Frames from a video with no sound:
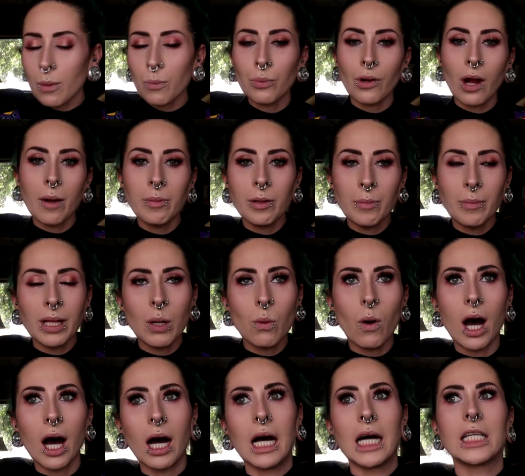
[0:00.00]
probably
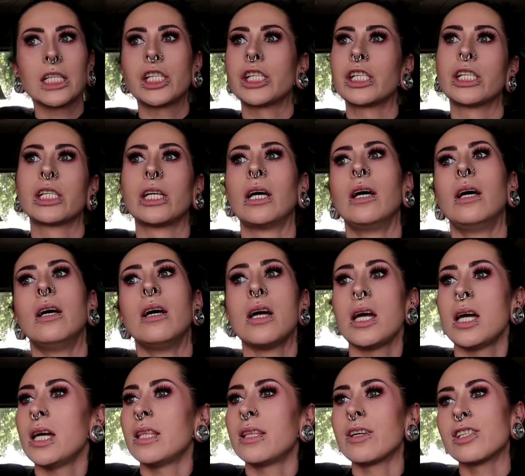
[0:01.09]
watch
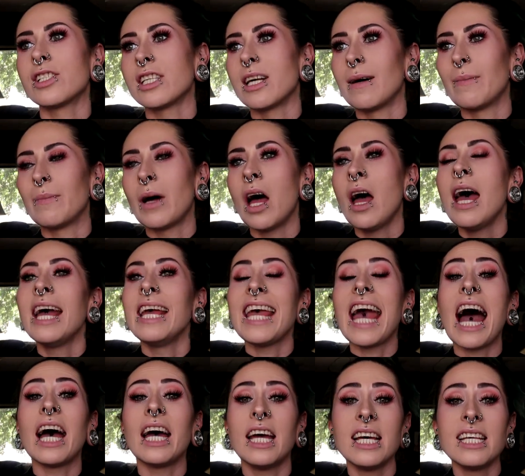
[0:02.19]
either some,
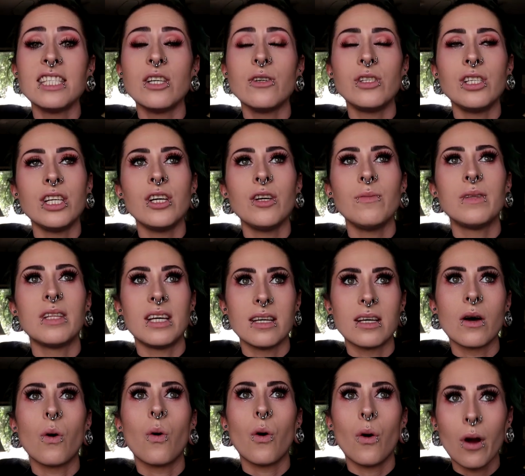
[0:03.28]
yeah, his YouTube,
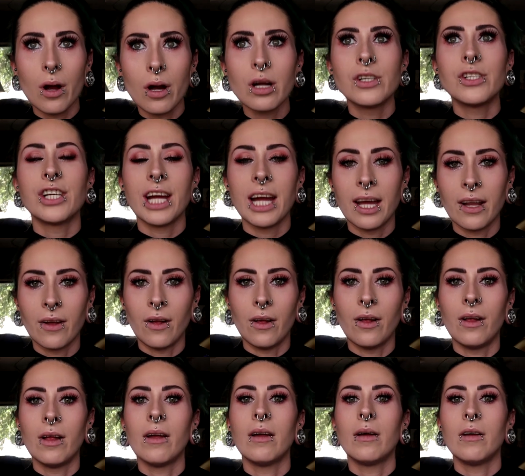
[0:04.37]
the horror
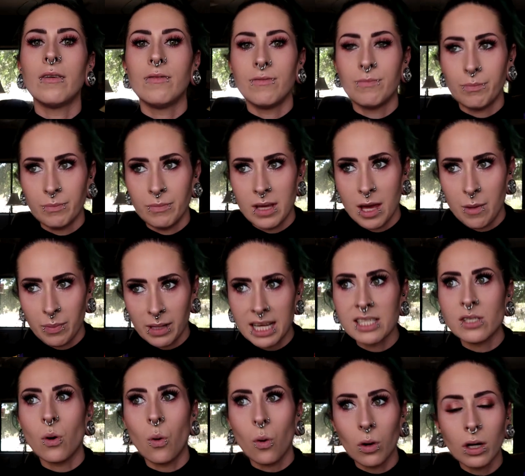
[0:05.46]
channel, he
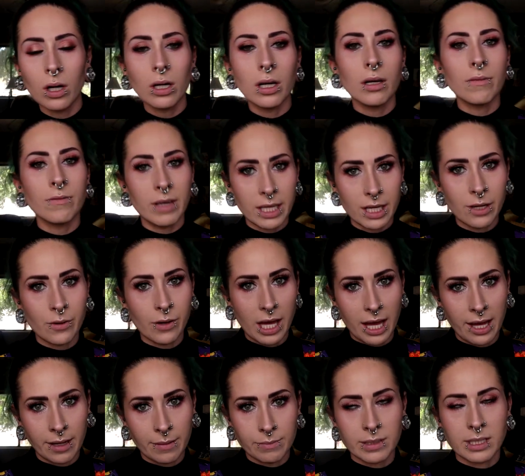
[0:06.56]
plays horror video
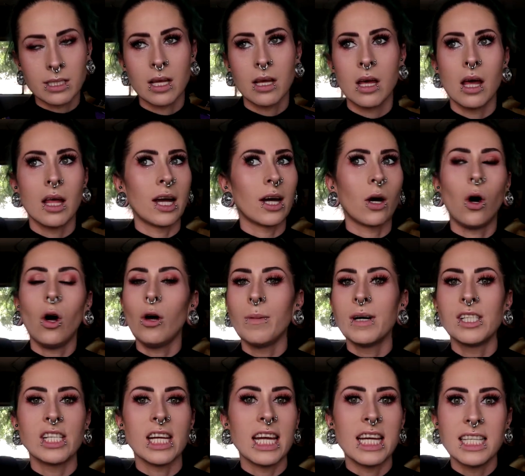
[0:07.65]
games, like a whole
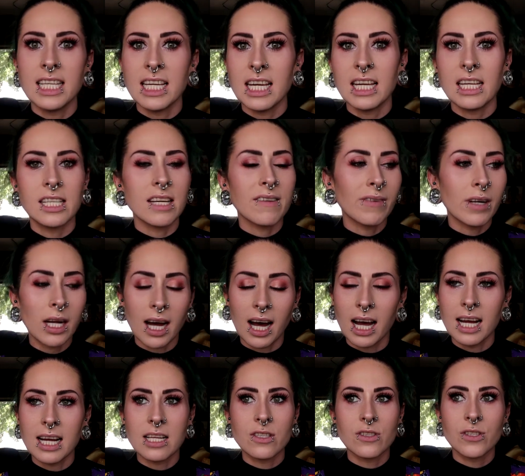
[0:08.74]
bunch of indie, different
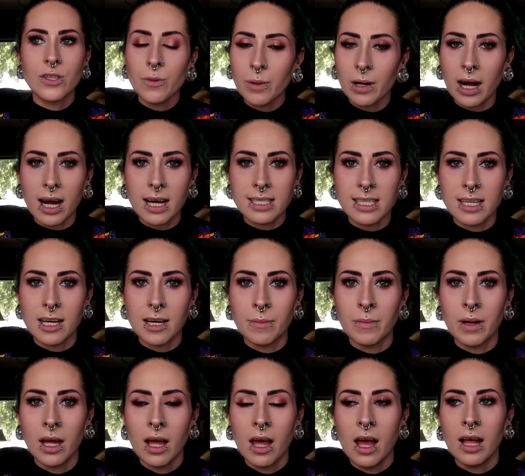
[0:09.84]
kinds, super awesome.